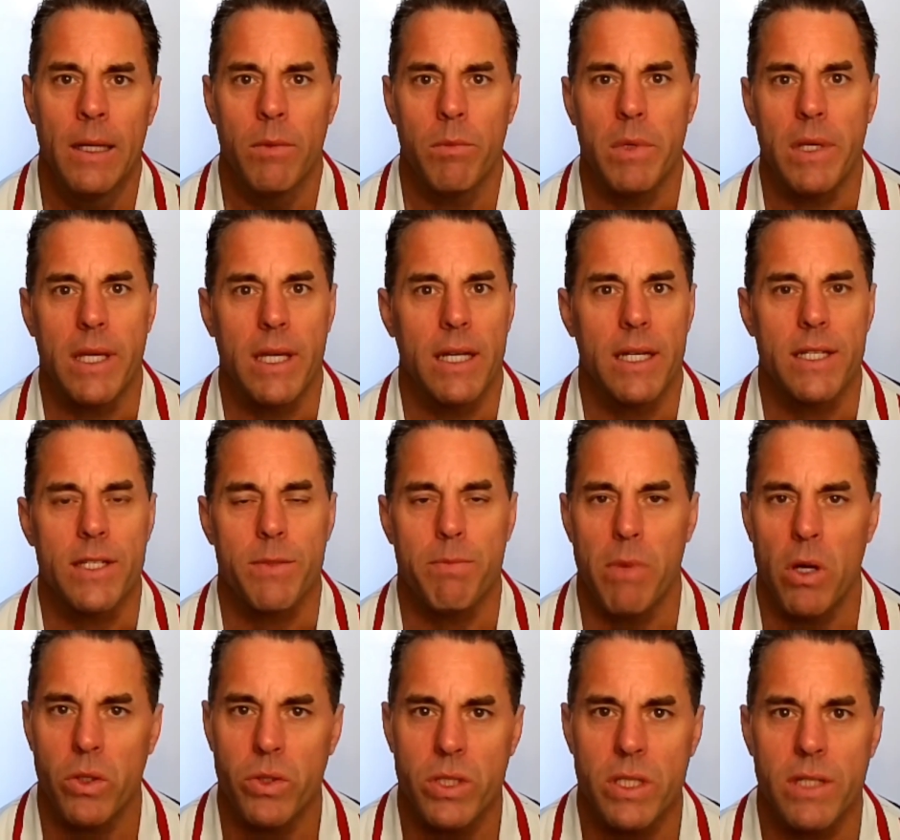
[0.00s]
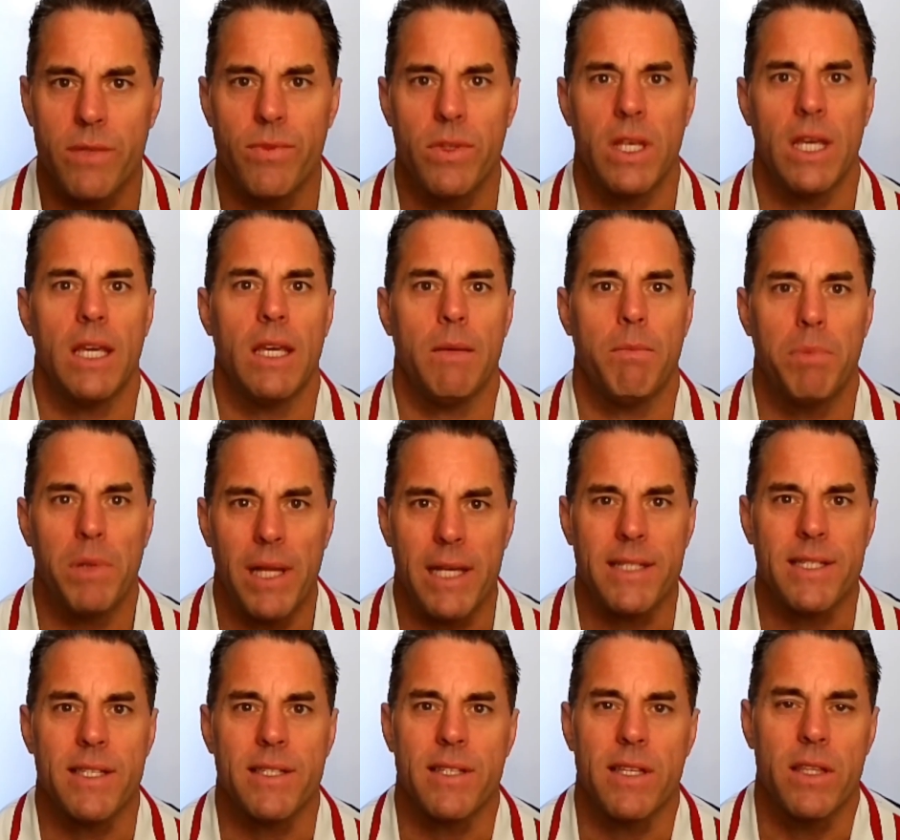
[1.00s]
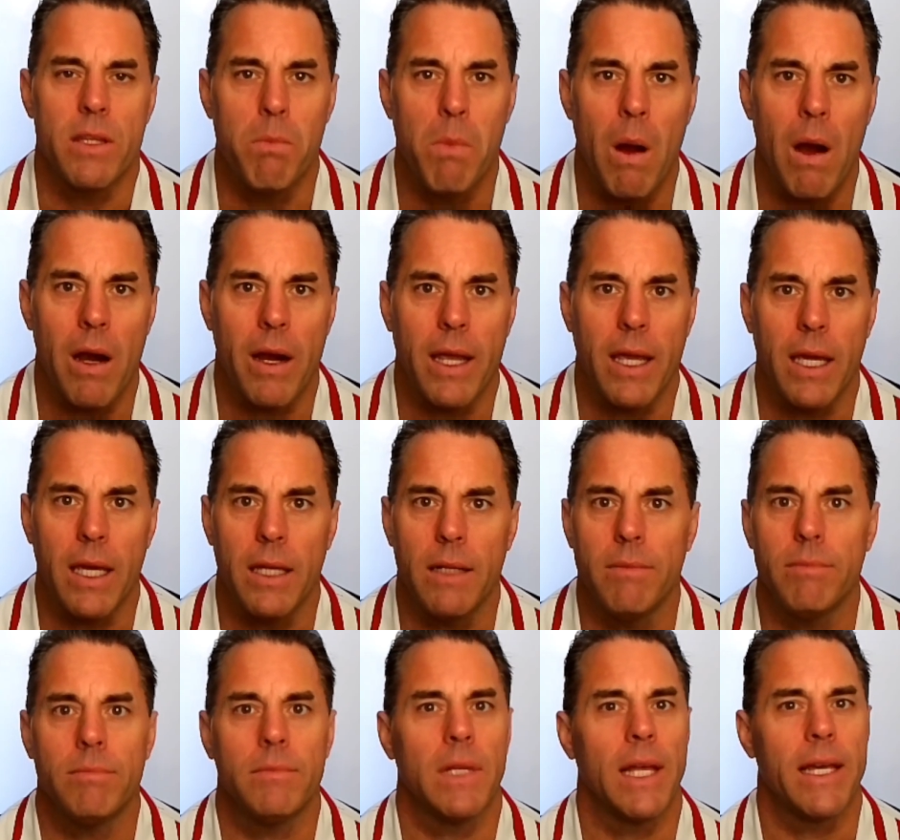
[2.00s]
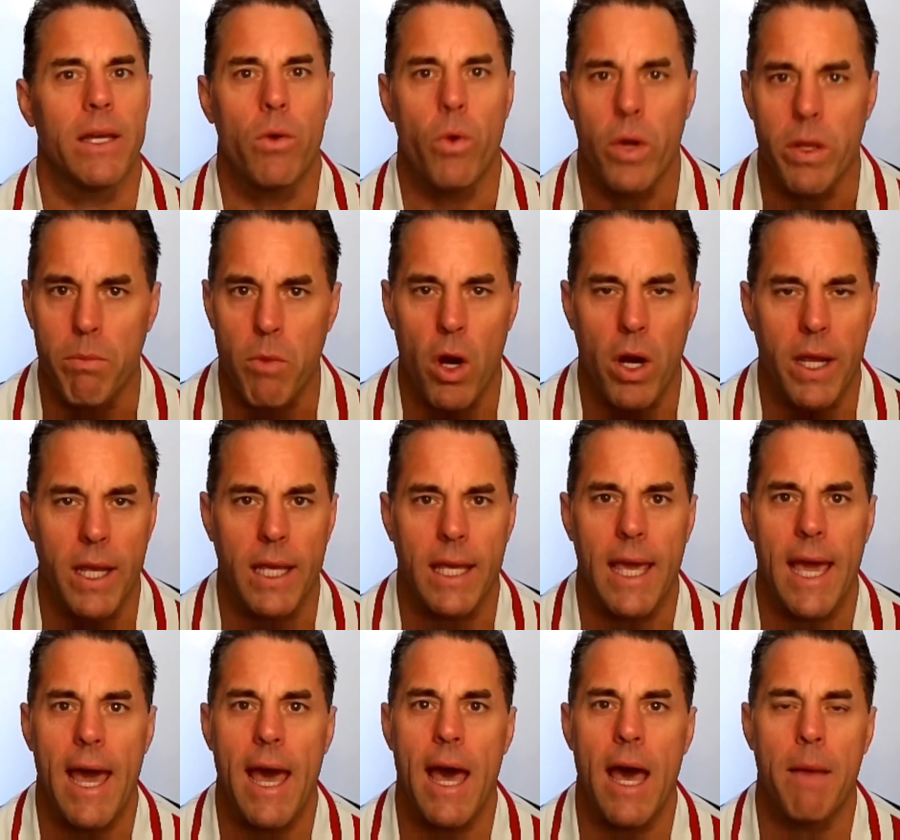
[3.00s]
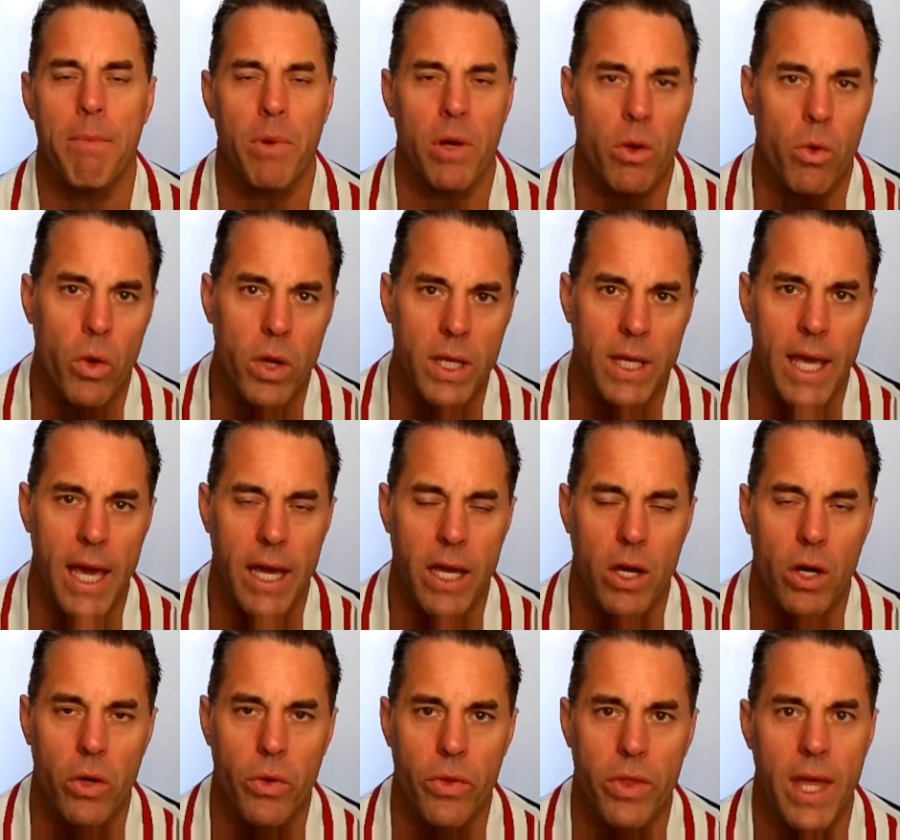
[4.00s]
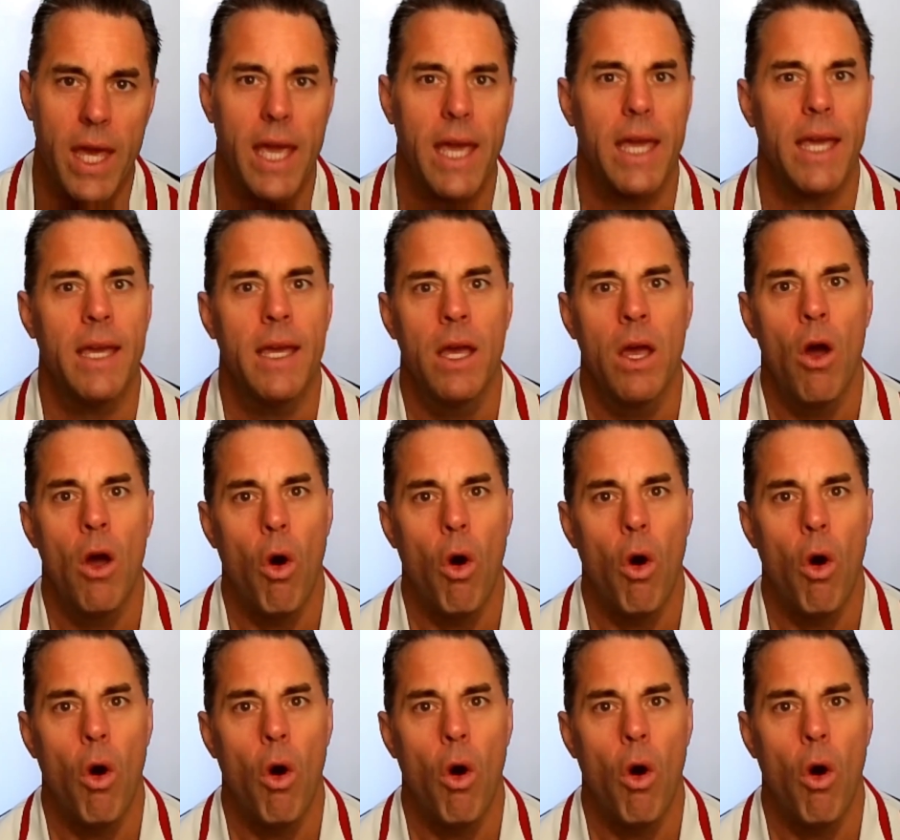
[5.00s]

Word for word: Because most of the places in the market like CoinMarketCap or CoinGecko, they